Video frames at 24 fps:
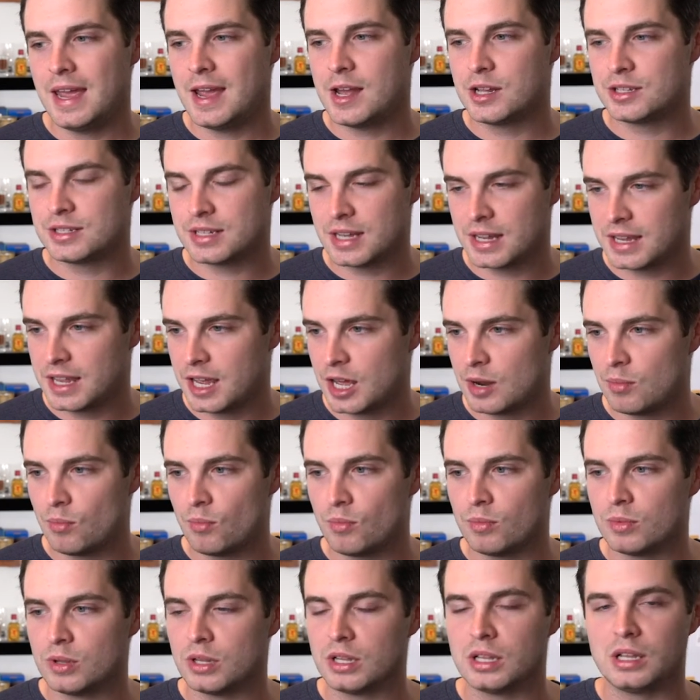It's, again,
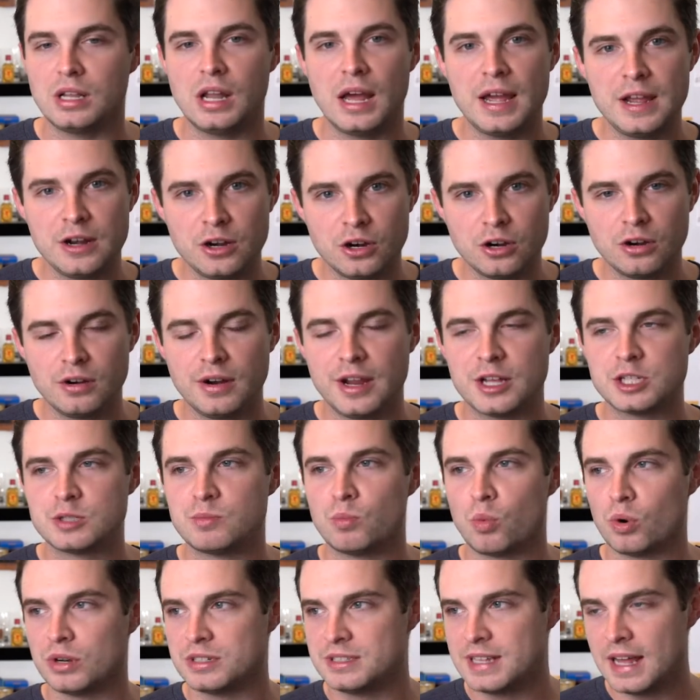lighter. It's
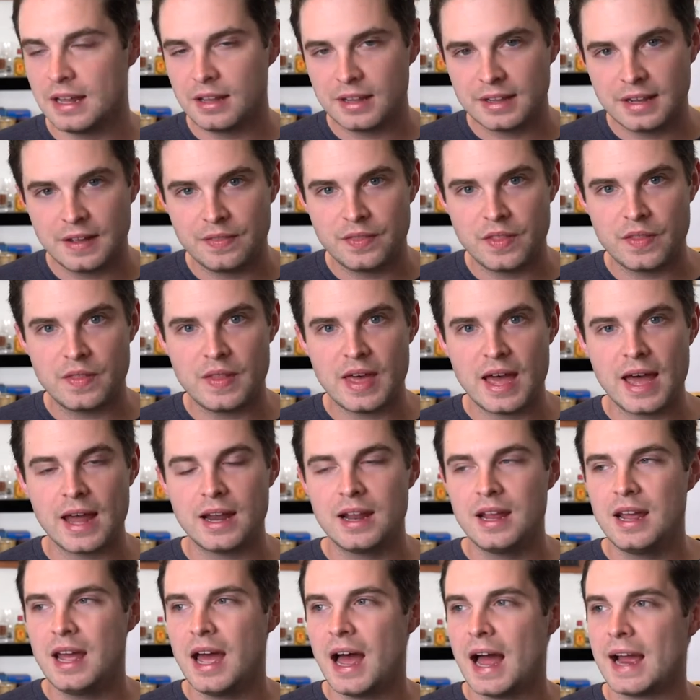more delicate than
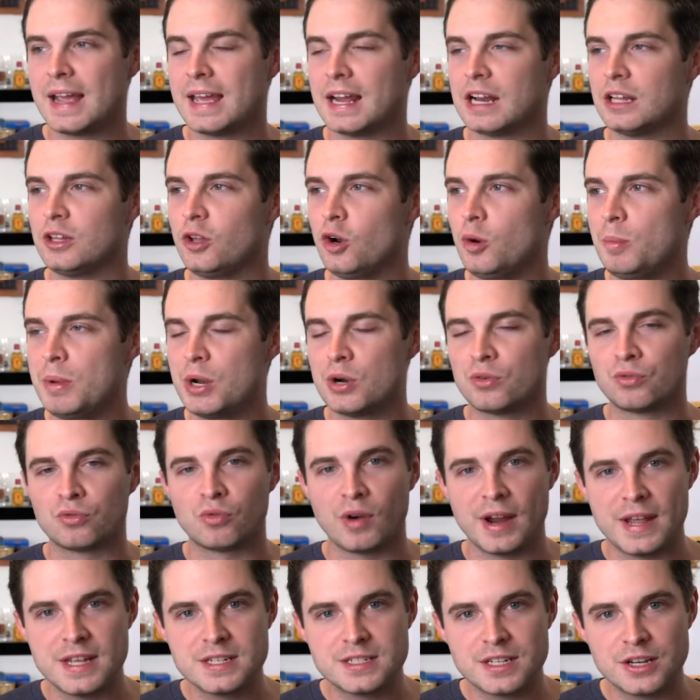that. I get a little bit of
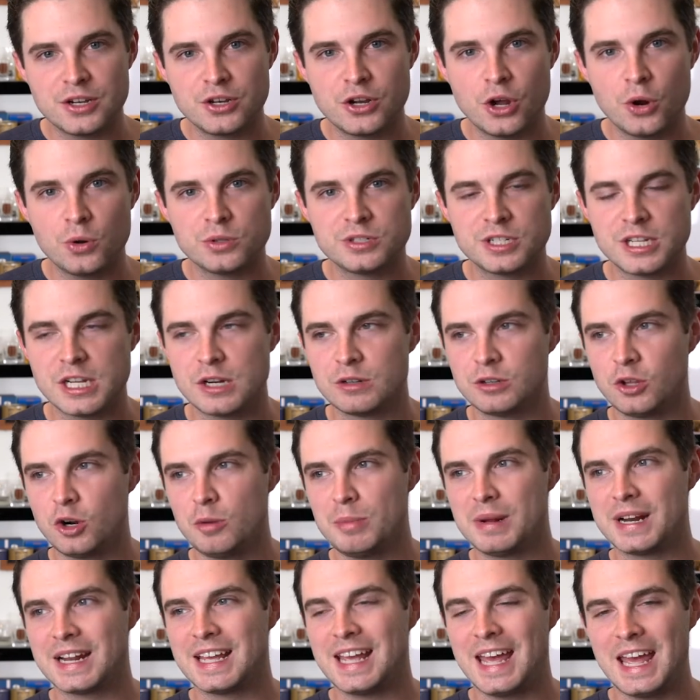raisin notes here, a
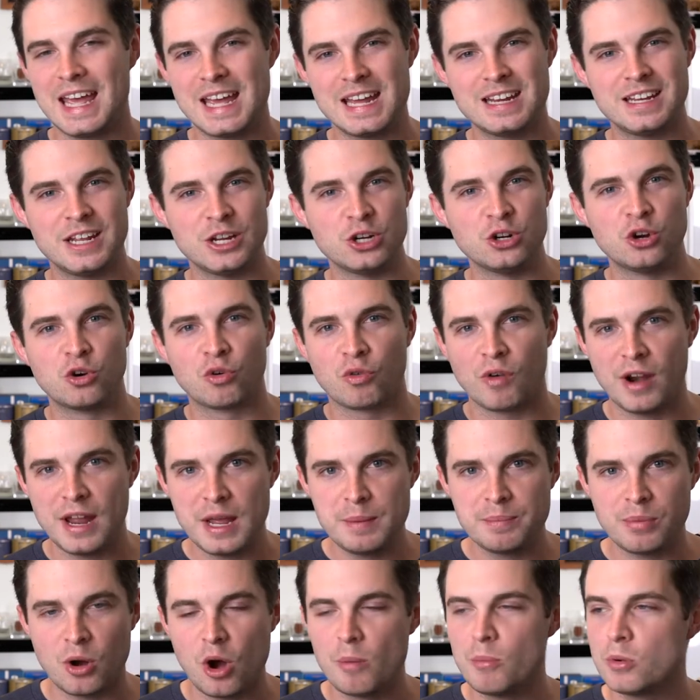little bit of candied
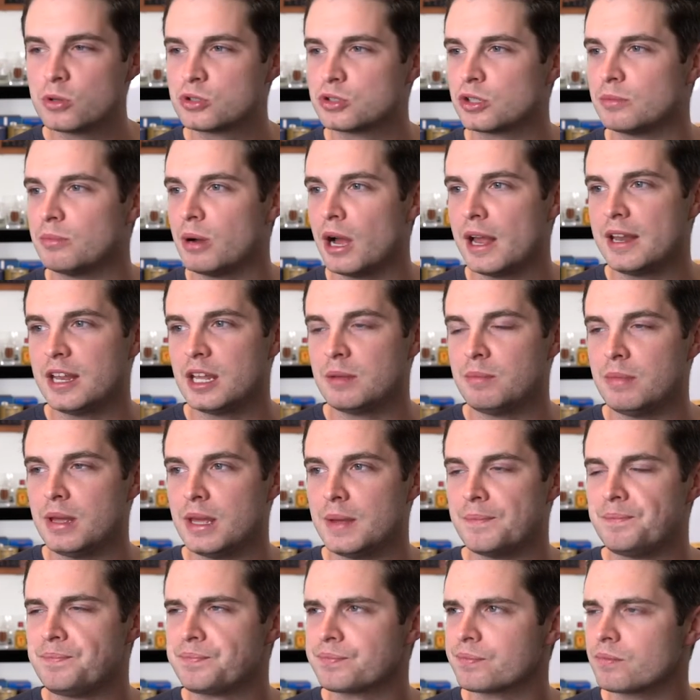grape, almost reminding
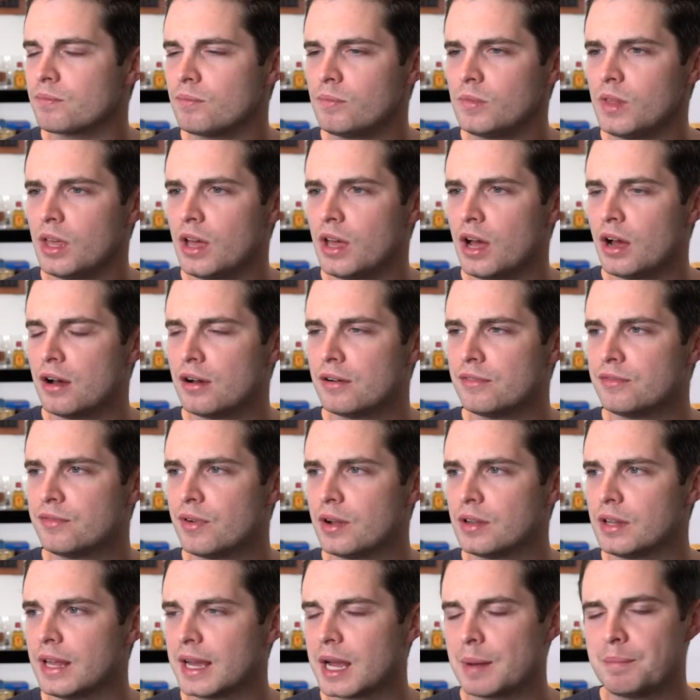me of
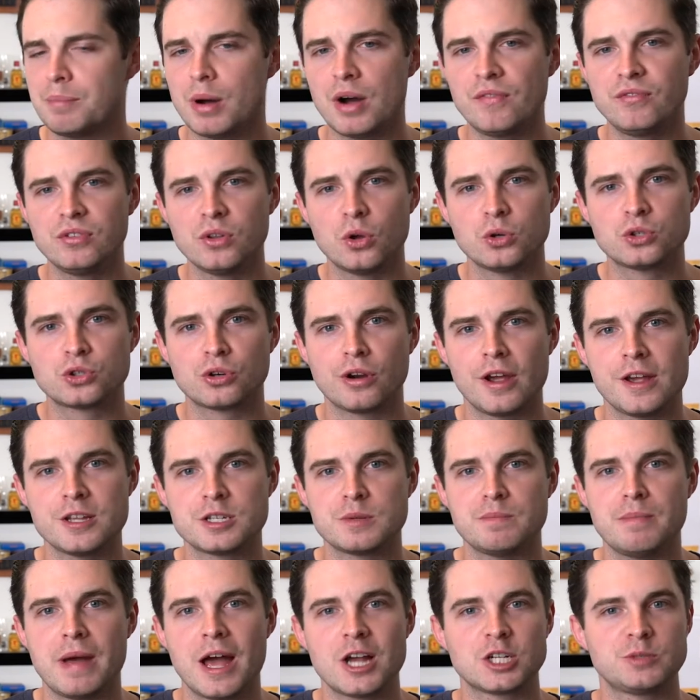like a Buffalo
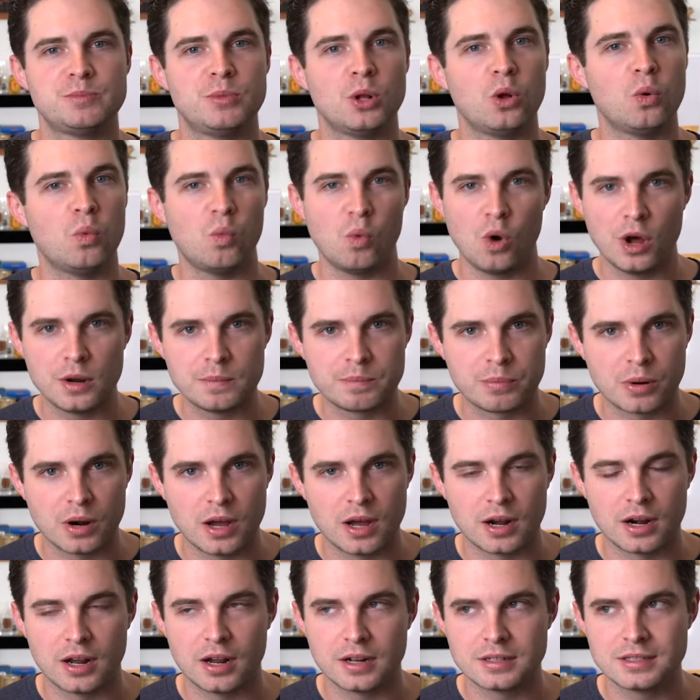Trace Mash Bill 1
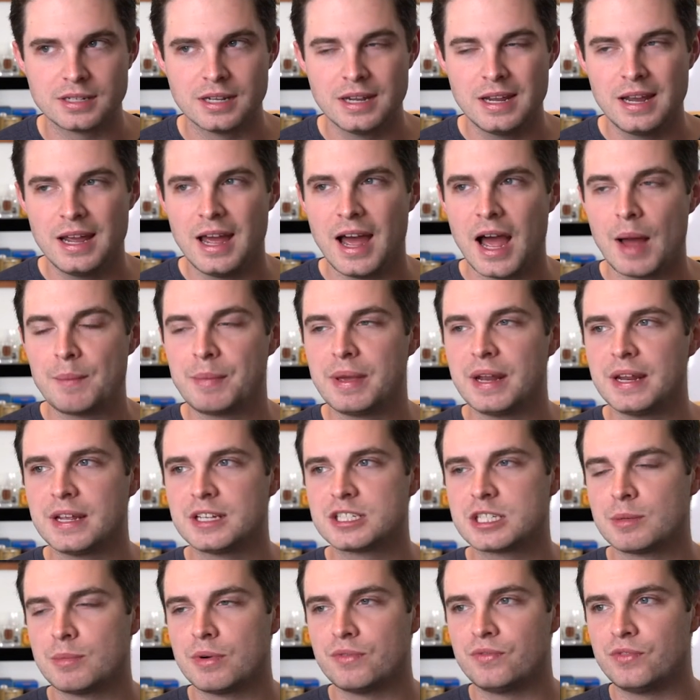product. I'm getting
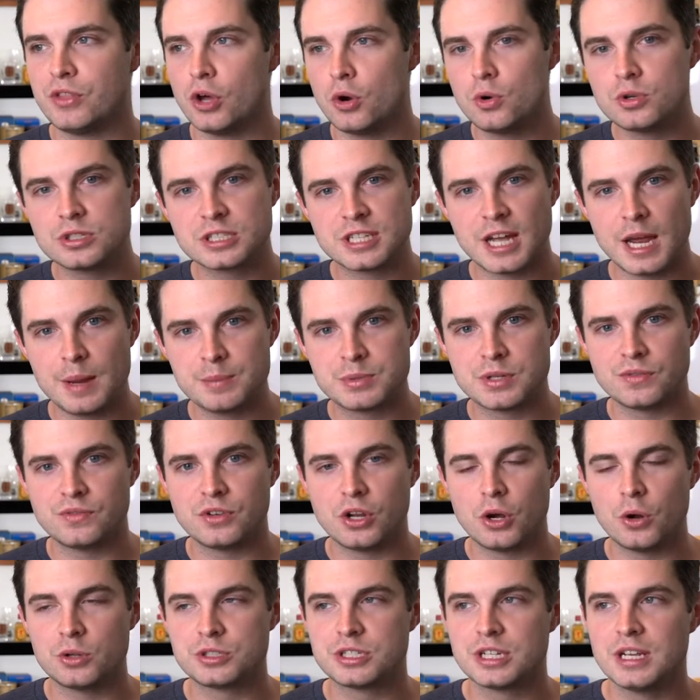some of those types of
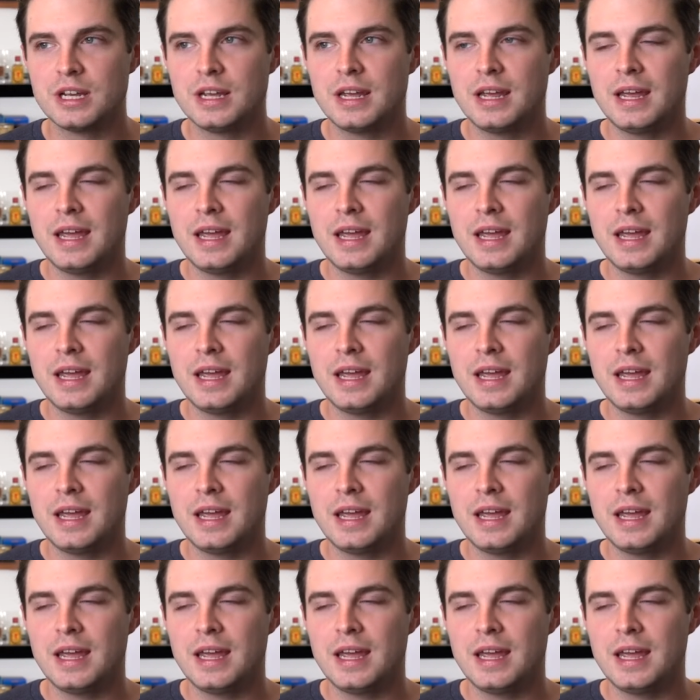notes.